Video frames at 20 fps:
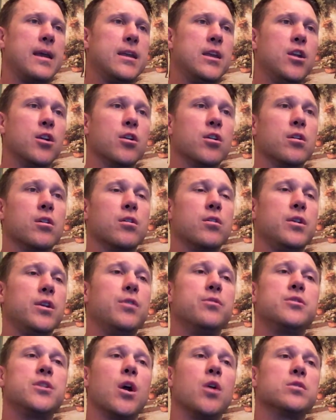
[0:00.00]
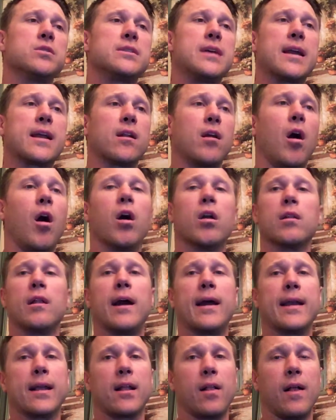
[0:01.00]
You chose to take an
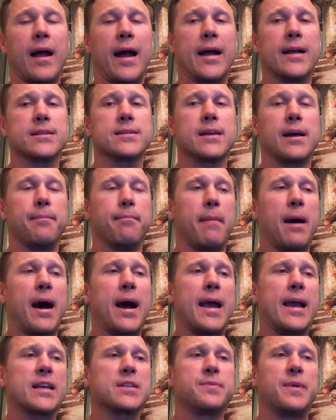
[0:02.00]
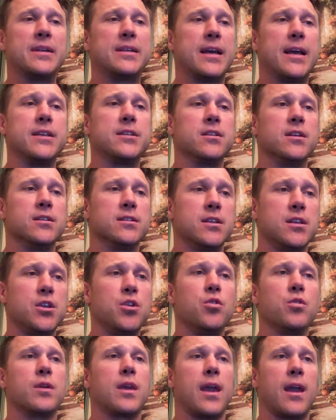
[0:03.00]
online class. My expectation is that
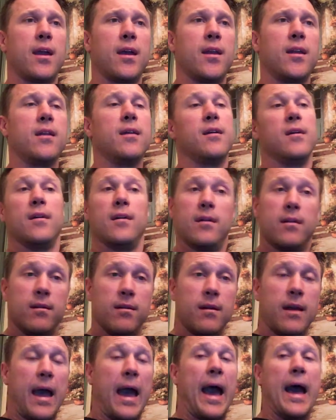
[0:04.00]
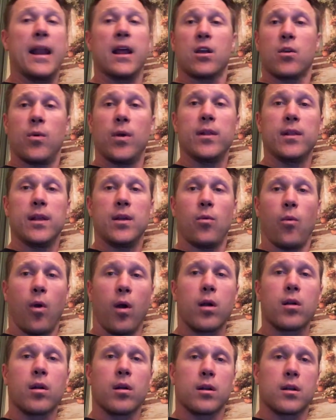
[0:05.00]
you can adequately
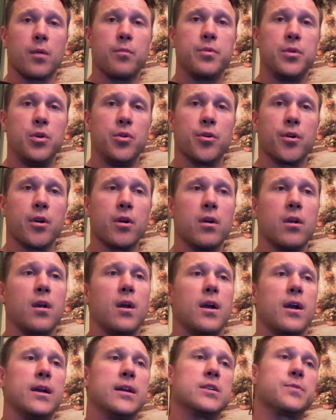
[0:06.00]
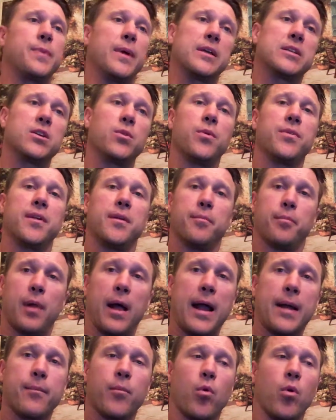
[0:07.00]
work on a computer, especially within
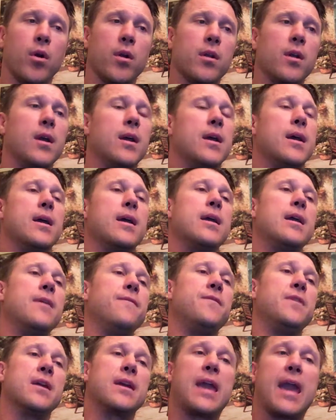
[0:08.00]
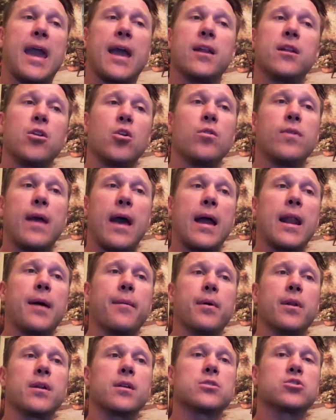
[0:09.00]
Blackboard. If you can't do that,
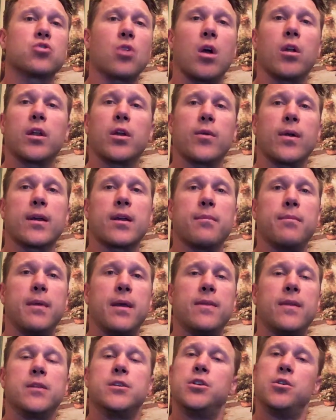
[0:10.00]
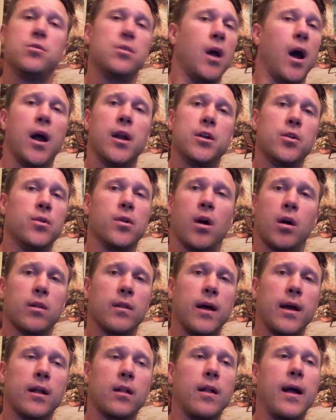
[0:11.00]
I'm going to strongly recommend that you not do an
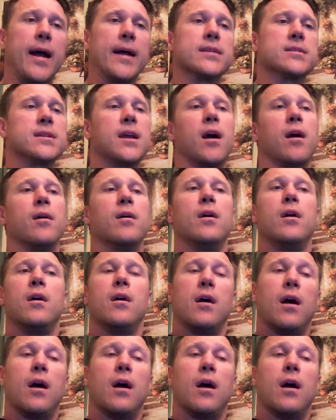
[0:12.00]
online class. Now,